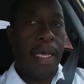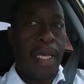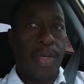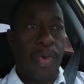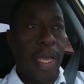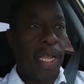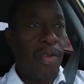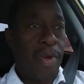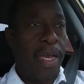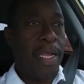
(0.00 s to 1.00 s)
It's
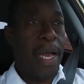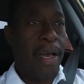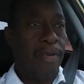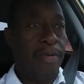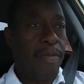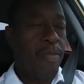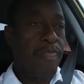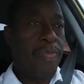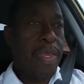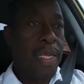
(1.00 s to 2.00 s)
raining right now.
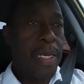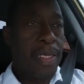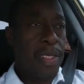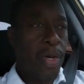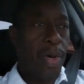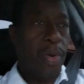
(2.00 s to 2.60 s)
So